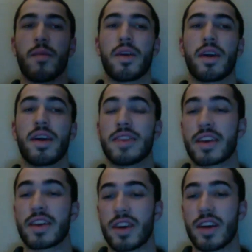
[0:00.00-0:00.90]
He's
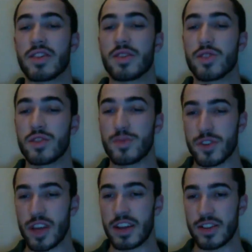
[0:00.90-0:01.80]
actually his usage
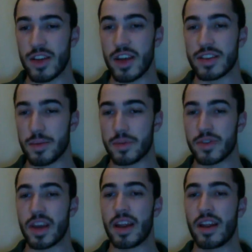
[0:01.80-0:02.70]
percentage is less than 1%